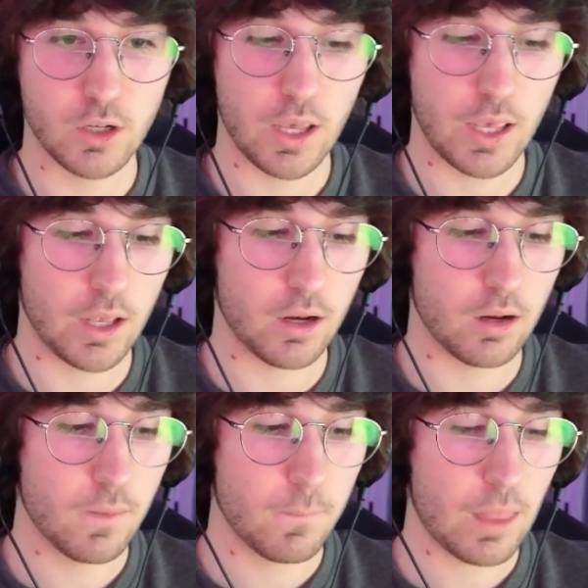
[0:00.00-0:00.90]
and
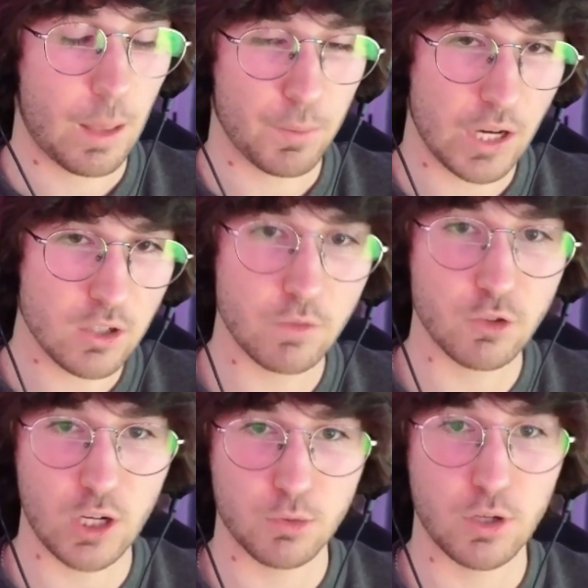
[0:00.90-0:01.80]
application level
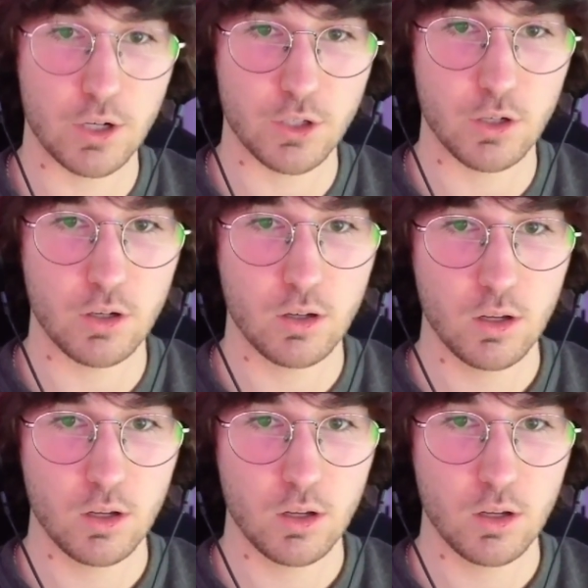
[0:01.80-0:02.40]
chain abstraction